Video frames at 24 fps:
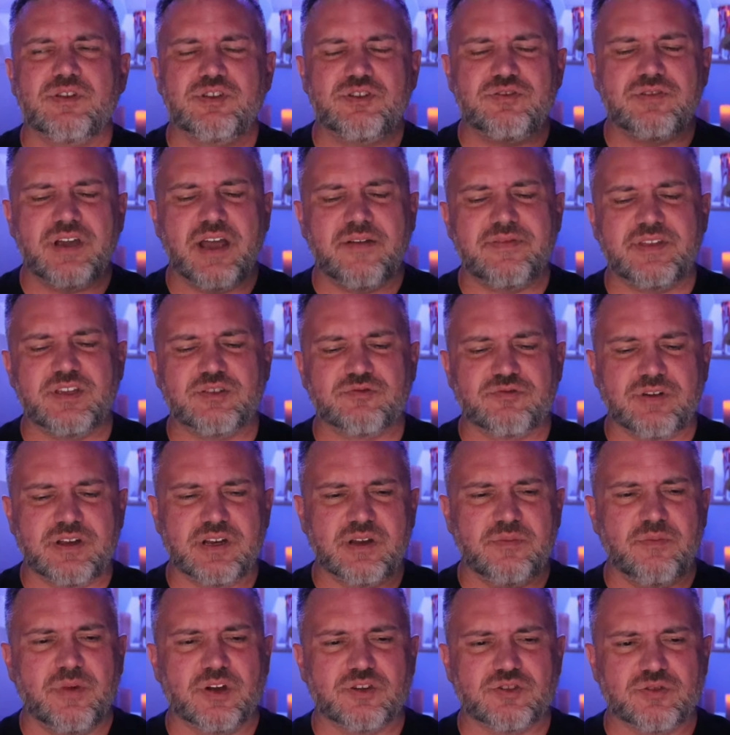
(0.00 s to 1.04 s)
would you have these
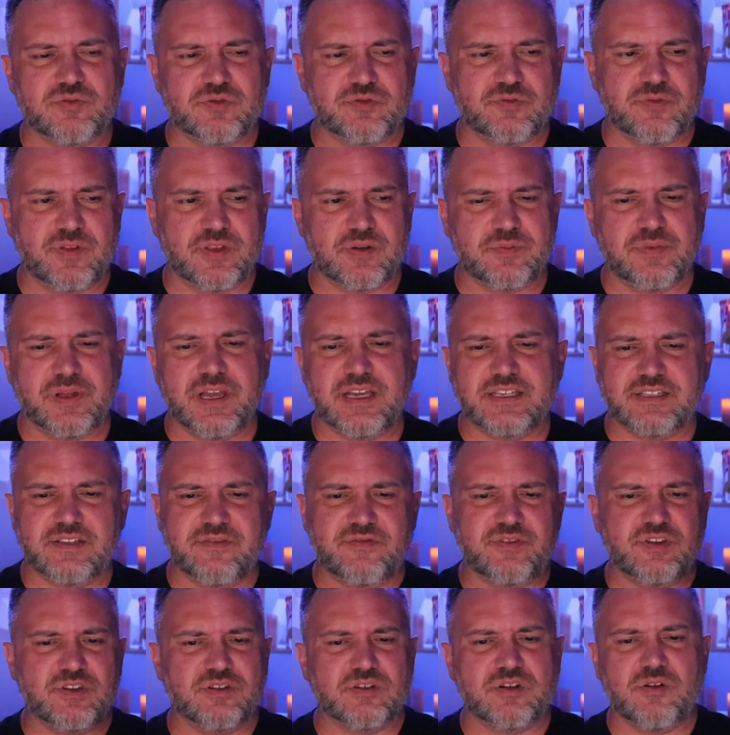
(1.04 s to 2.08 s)
random mushrooms from other places
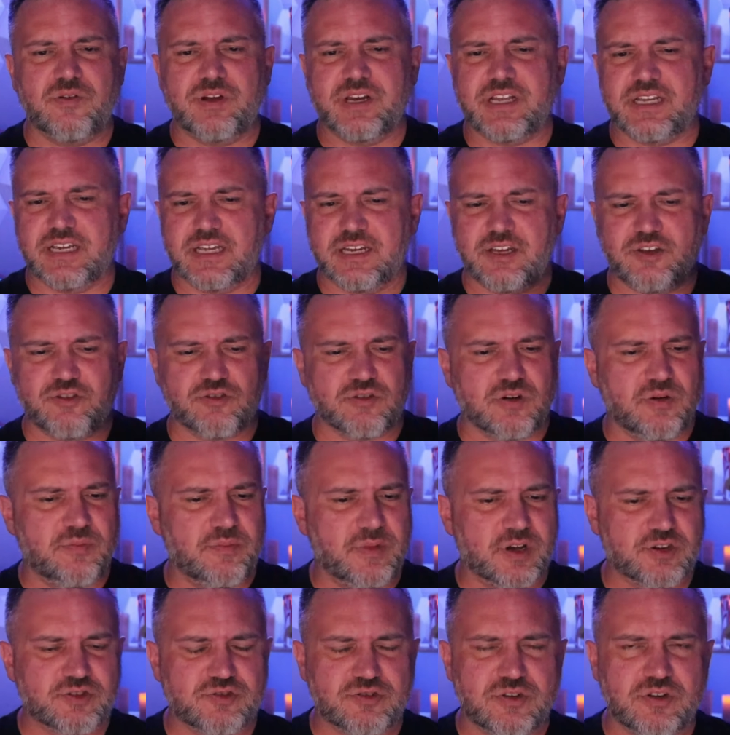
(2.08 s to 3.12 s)
if you're going get getting your
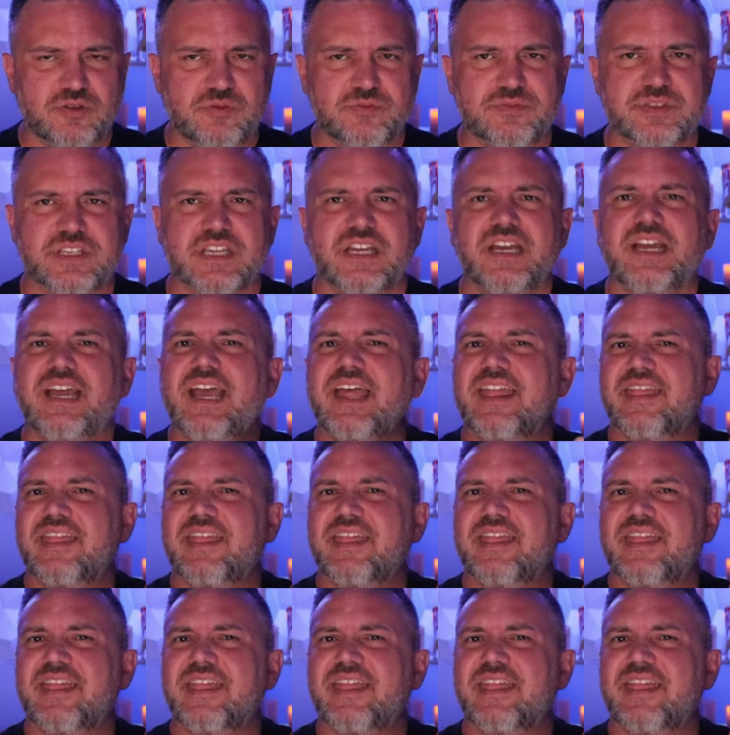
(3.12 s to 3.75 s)
own mushrooms?